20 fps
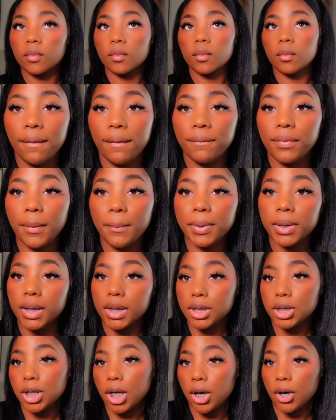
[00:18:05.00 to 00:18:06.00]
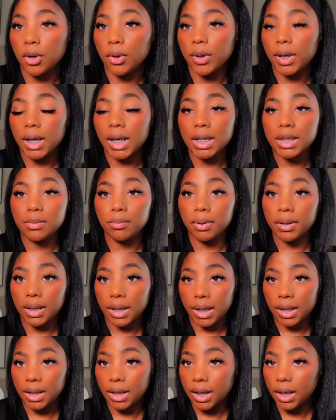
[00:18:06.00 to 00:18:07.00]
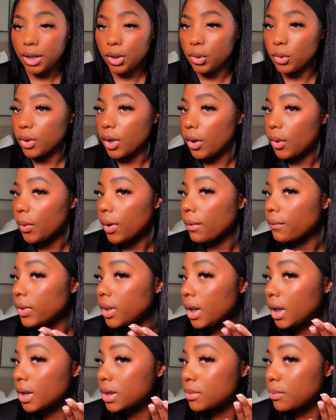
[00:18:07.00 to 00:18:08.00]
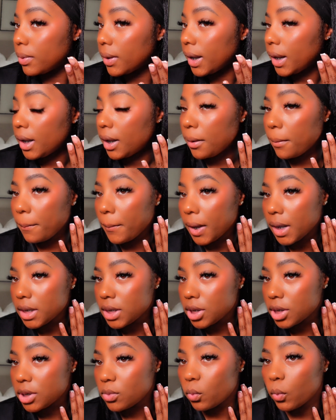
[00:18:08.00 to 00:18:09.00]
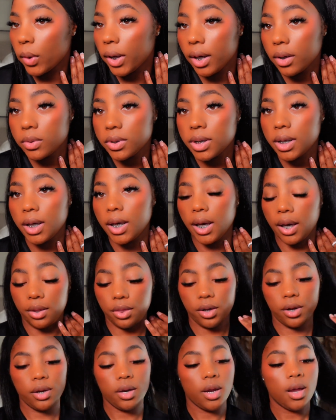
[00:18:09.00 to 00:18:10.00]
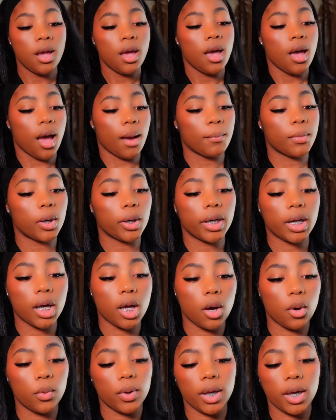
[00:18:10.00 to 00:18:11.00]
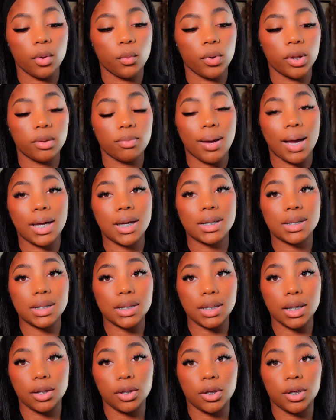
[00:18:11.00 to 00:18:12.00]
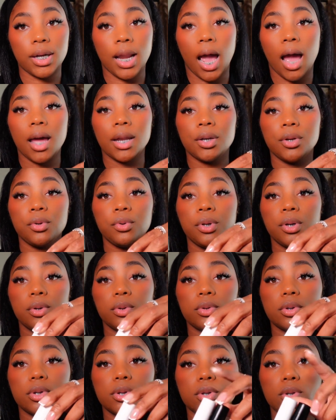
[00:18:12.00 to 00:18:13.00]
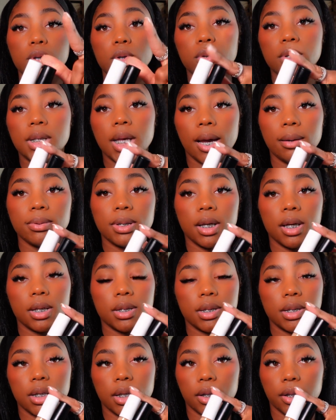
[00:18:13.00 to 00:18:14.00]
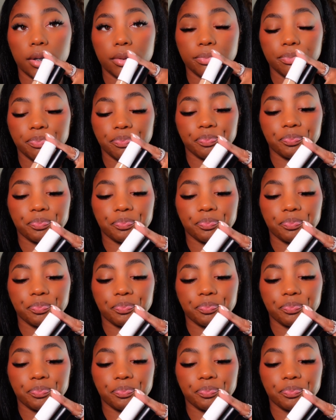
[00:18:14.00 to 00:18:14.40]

I have the blush on and it's blended, you know, everything is blended, meshing well together. I'm gonna go in with my concealer. Now I do use two types of concealer.